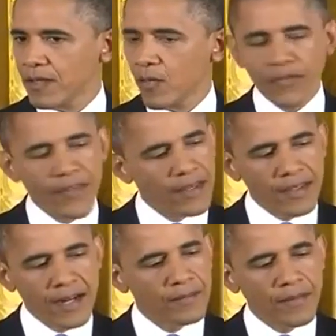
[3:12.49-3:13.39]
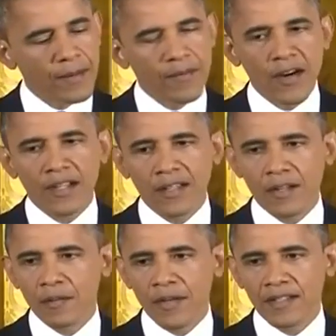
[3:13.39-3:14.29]
One thing that I'm very
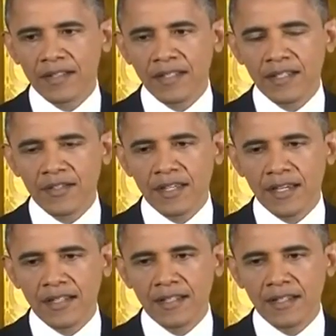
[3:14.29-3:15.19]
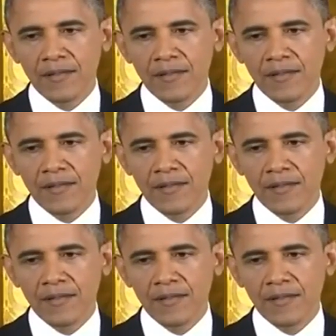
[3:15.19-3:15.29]
clear about is that